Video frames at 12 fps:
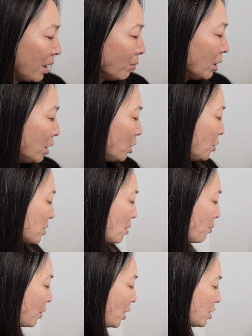I'm gonna use a
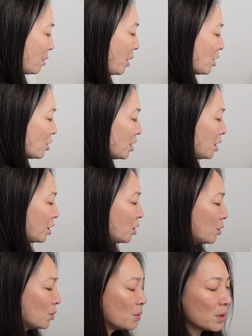brush. I'm actually gonna
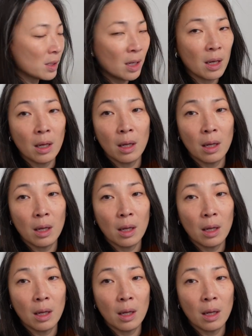use